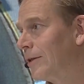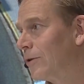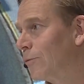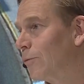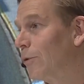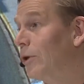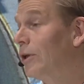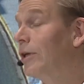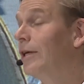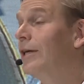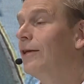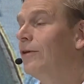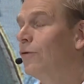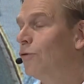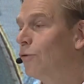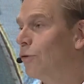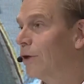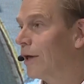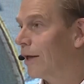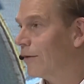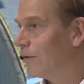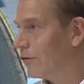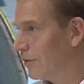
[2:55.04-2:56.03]
We need to
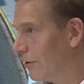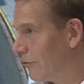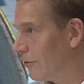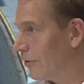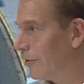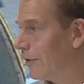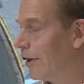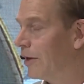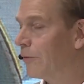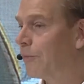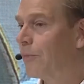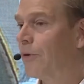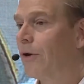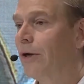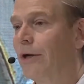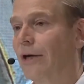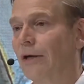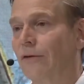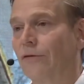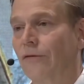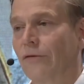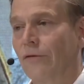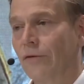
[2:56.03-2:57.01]
get different end
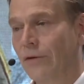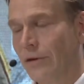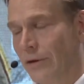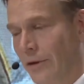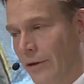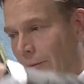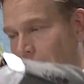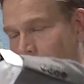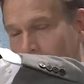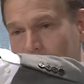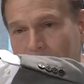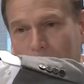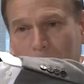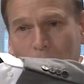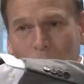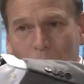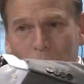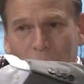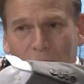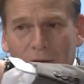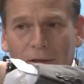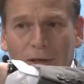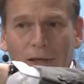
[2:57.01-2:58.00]
products. But the
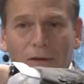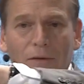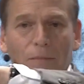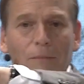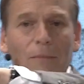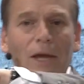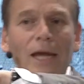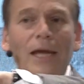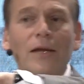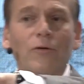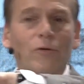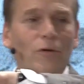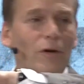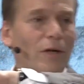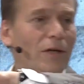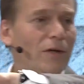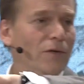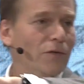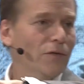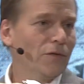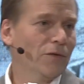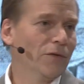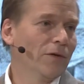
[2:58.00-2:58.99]
beauty in that
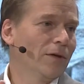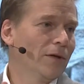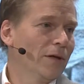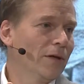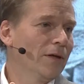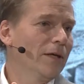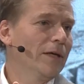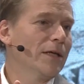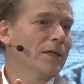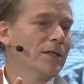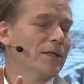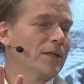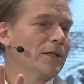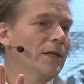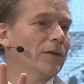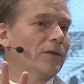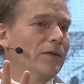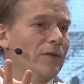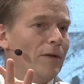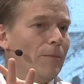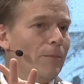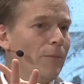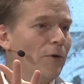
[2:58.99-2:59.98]
matrix is
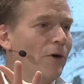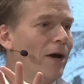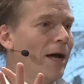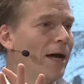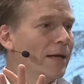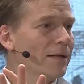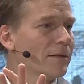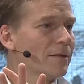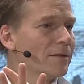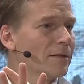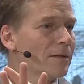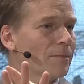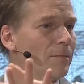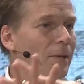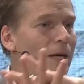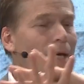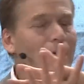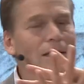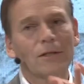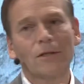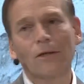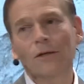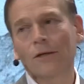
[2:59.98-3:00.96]
that the brands,
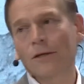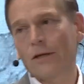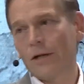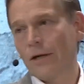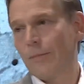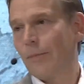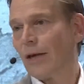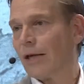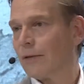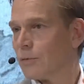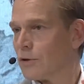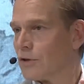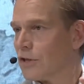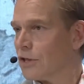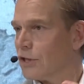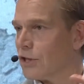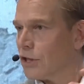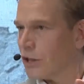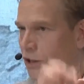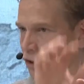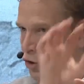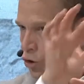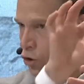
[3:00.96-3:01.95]
based on their brand
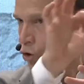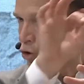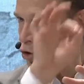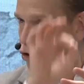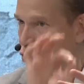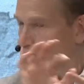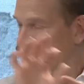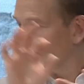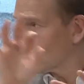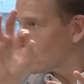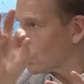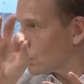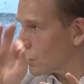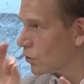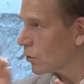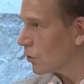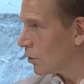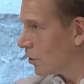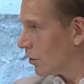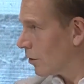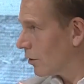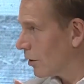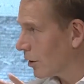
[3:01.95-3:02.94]
positioning, should choose
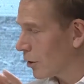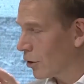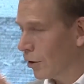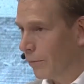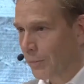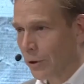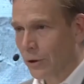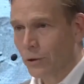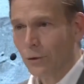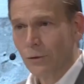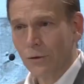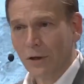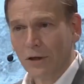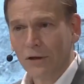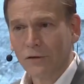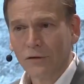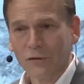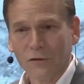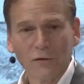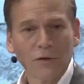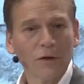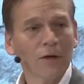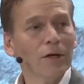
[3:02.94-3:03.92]
the
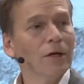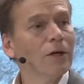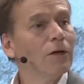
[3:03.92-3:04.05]
components